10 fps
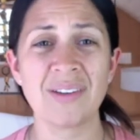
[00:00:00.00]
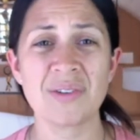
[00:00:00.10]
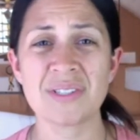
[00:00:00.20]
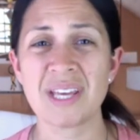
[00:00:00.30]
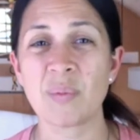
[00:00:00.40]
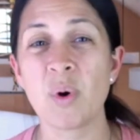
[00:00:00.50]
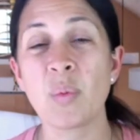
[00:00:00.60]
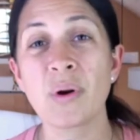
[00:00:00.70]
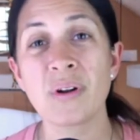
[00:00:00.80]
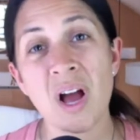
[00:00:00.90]
And you're just like,
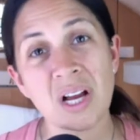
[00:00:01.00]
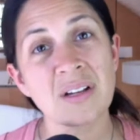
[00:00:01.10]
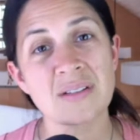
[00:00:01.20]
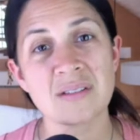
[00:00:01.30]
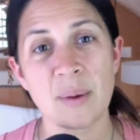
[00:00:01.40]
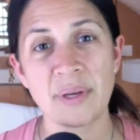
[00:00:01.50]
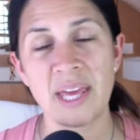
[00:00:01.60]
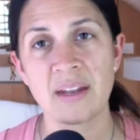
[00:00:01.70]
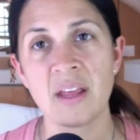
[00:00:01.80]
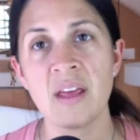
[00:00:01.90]
well, we're not going to stop
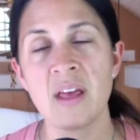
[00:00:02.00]
again.